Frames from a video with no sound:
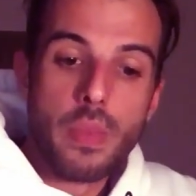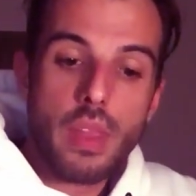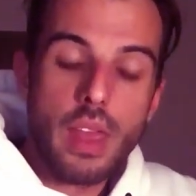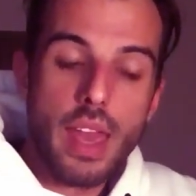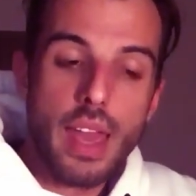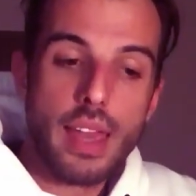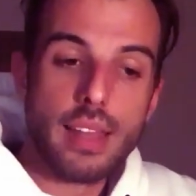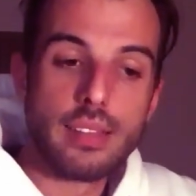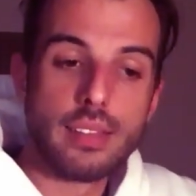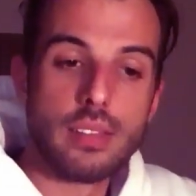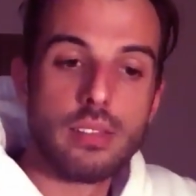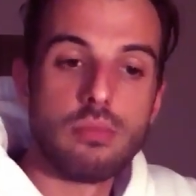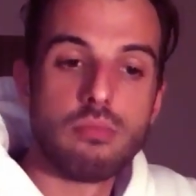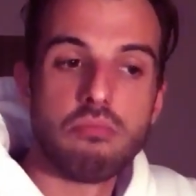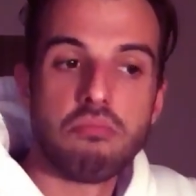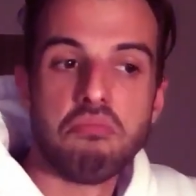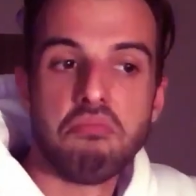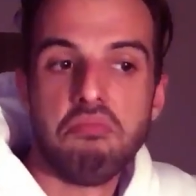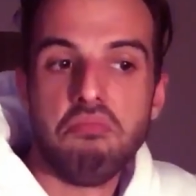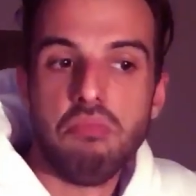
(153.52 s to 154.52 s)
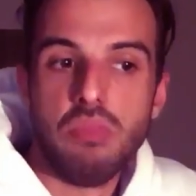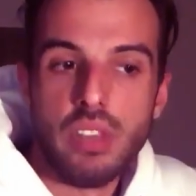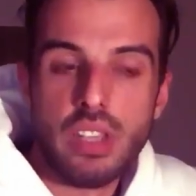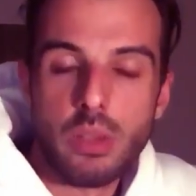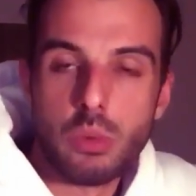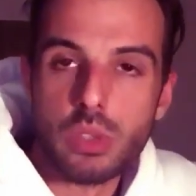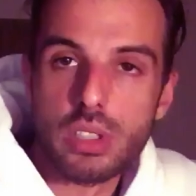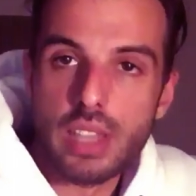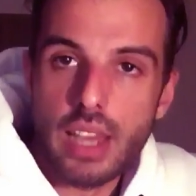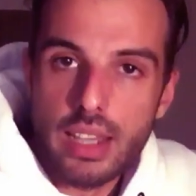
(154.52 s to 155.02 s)
and he
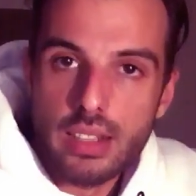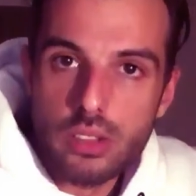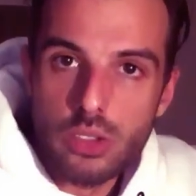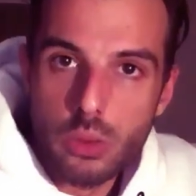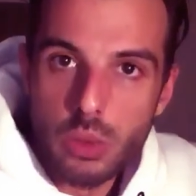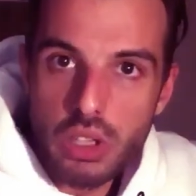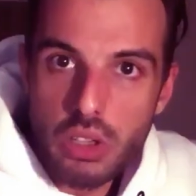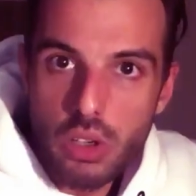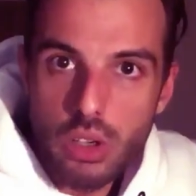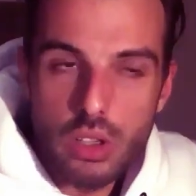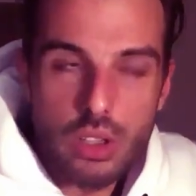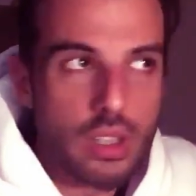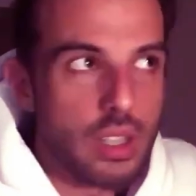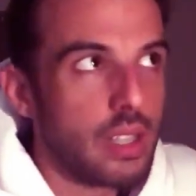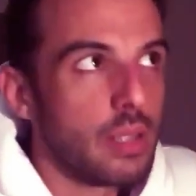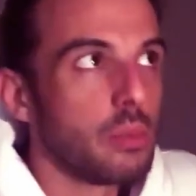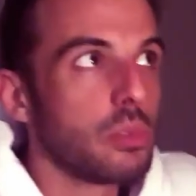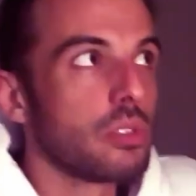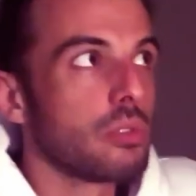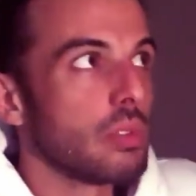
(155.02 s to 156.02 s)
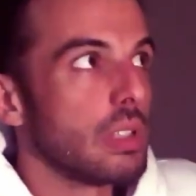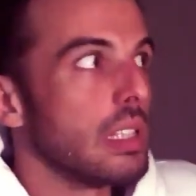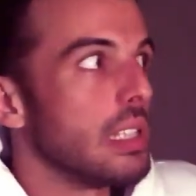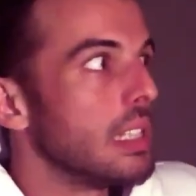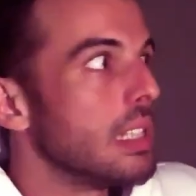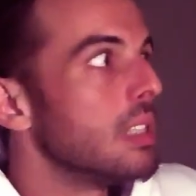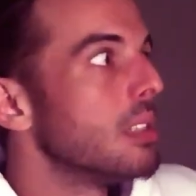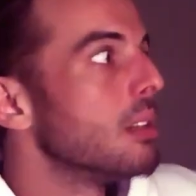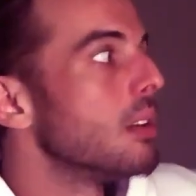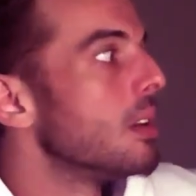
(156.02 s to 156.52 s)
was kind of doing good. He was
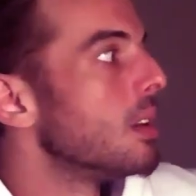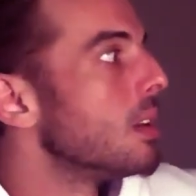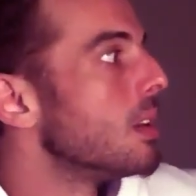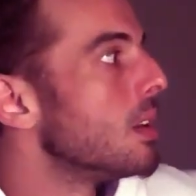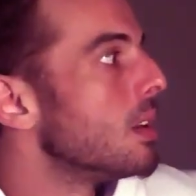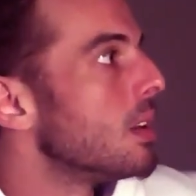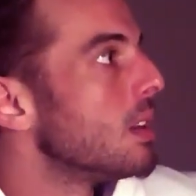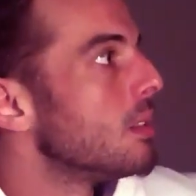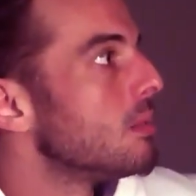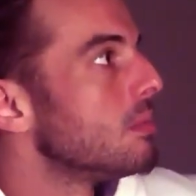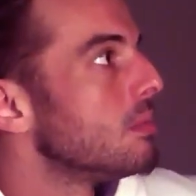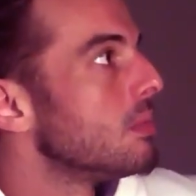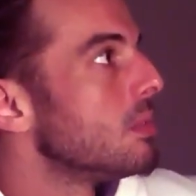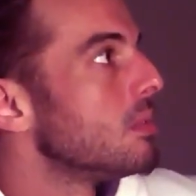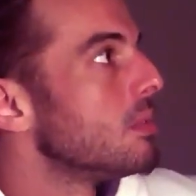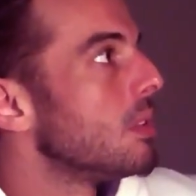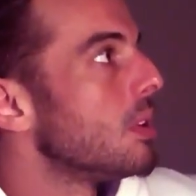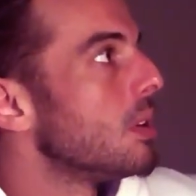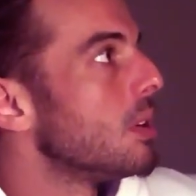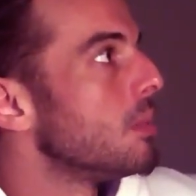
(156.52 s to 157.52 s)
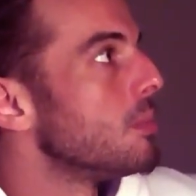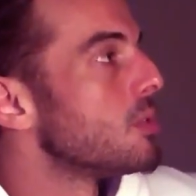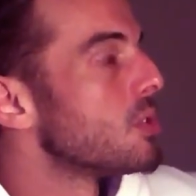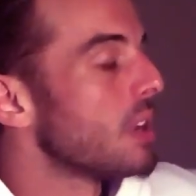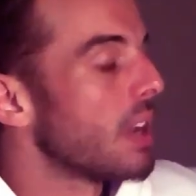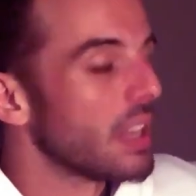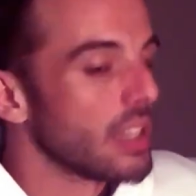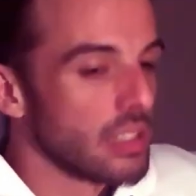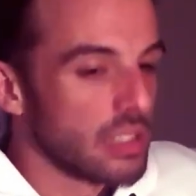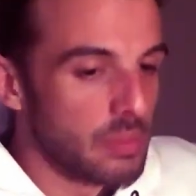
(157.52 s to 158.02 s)
really
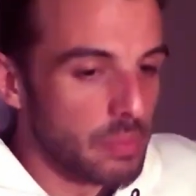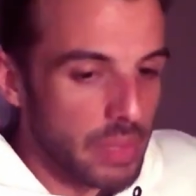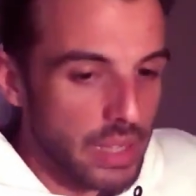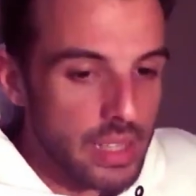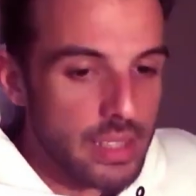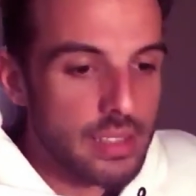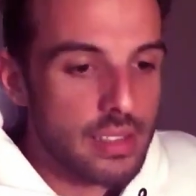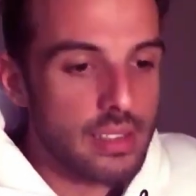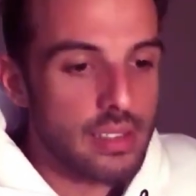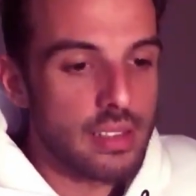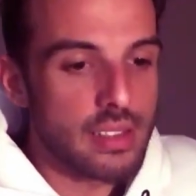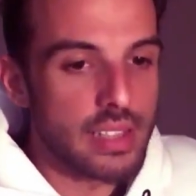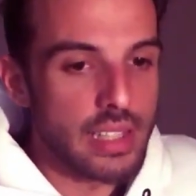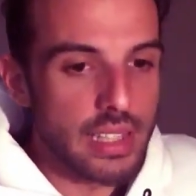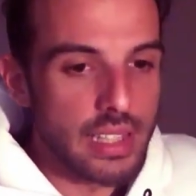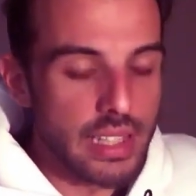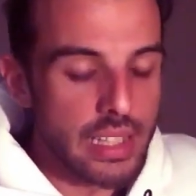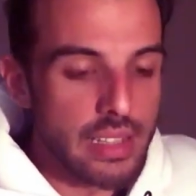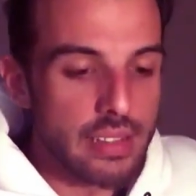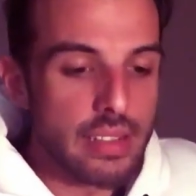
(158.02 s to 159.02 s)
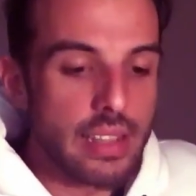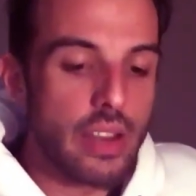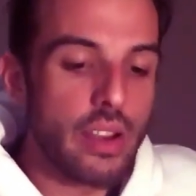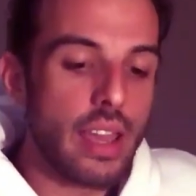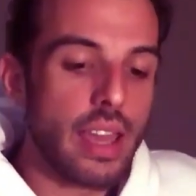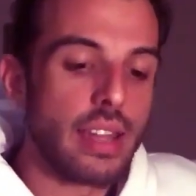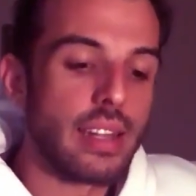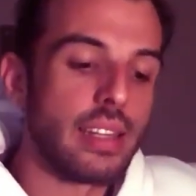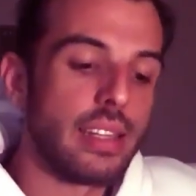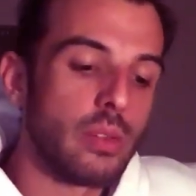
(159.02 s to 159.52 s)
trying his best, sticking in there,
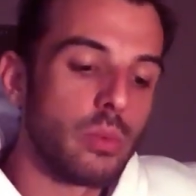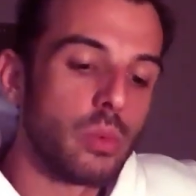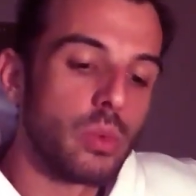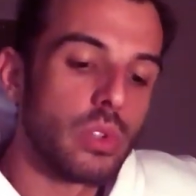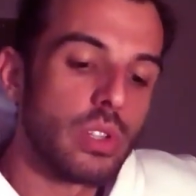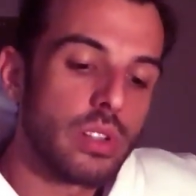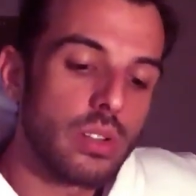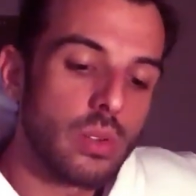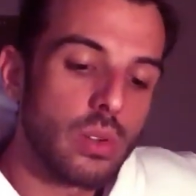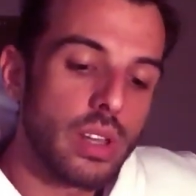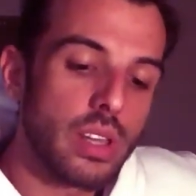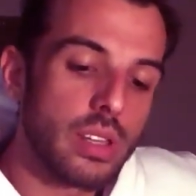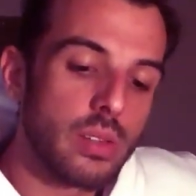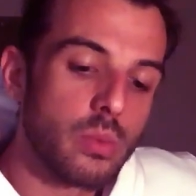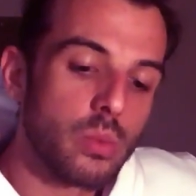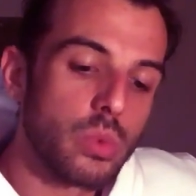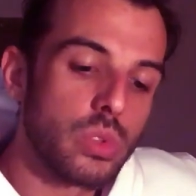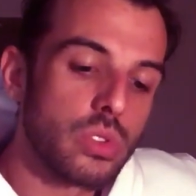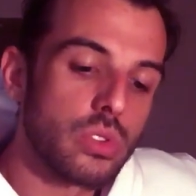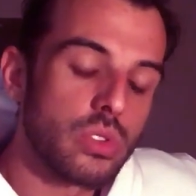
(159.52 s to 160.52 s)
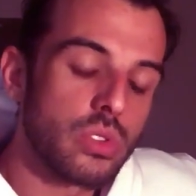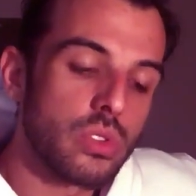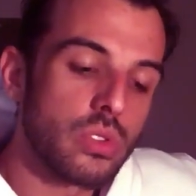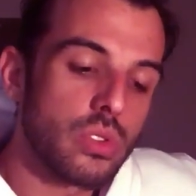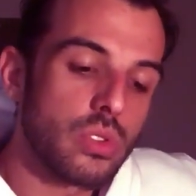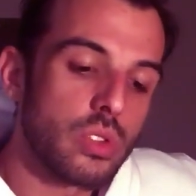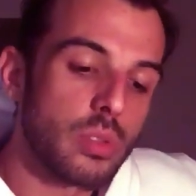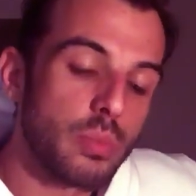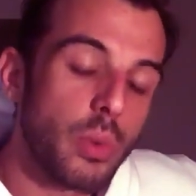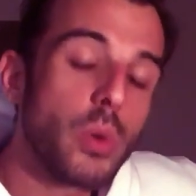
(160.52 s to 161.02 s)
and he was
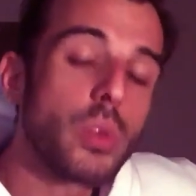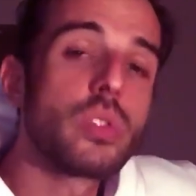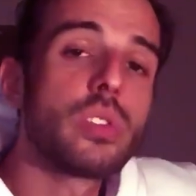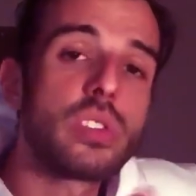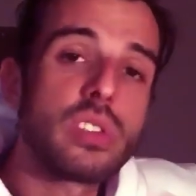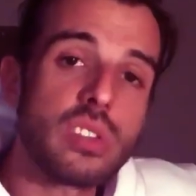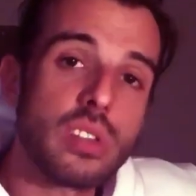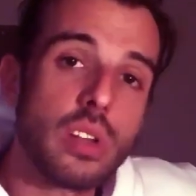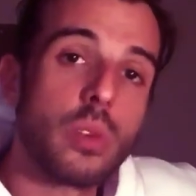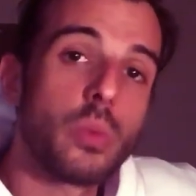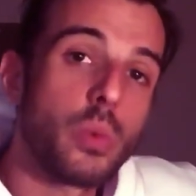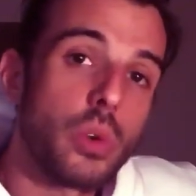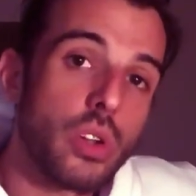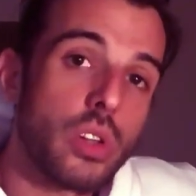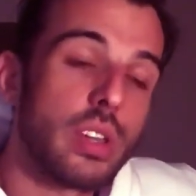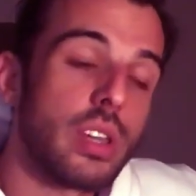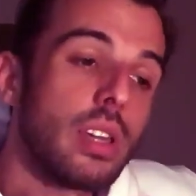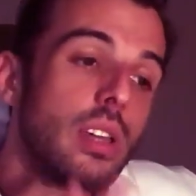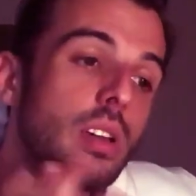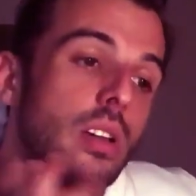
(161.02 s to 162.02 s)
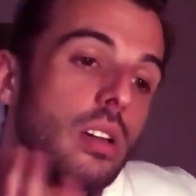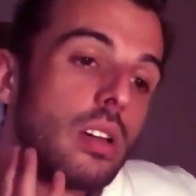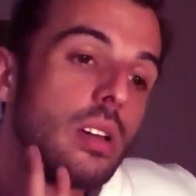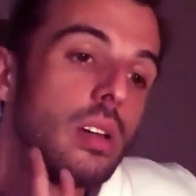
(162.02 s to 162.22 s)
supposed to start working